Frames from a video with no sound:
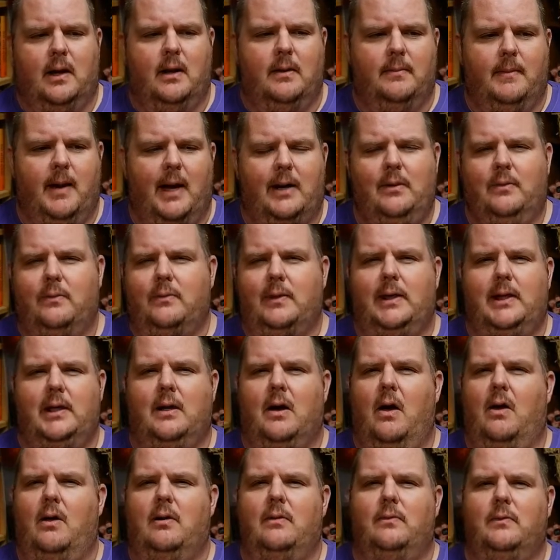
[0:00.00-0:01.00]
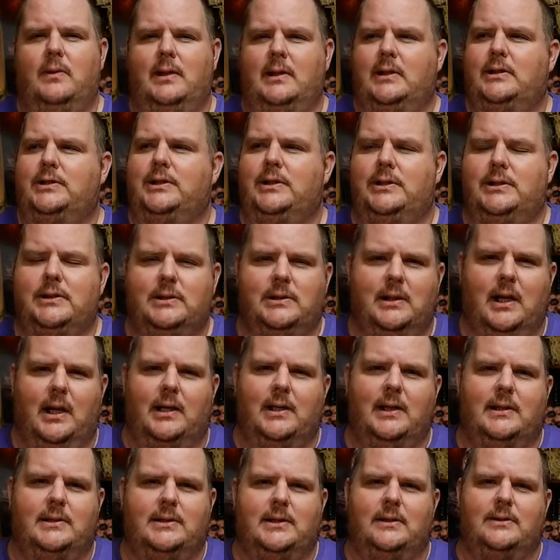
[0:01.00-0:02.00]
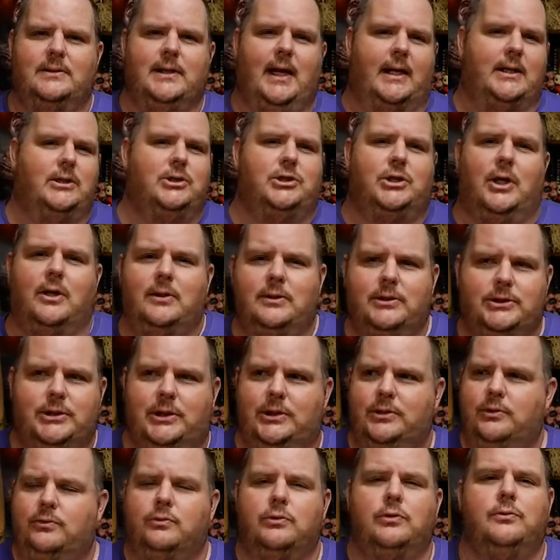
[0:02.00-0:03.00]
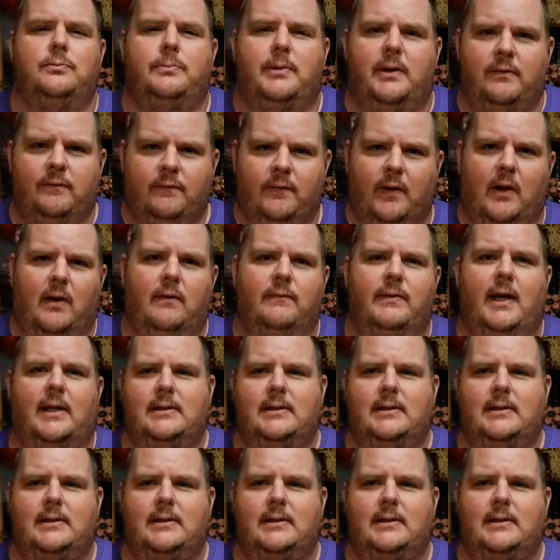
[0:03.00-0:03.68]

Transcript: Um, I don't really call it religious unless there's like church and group involved.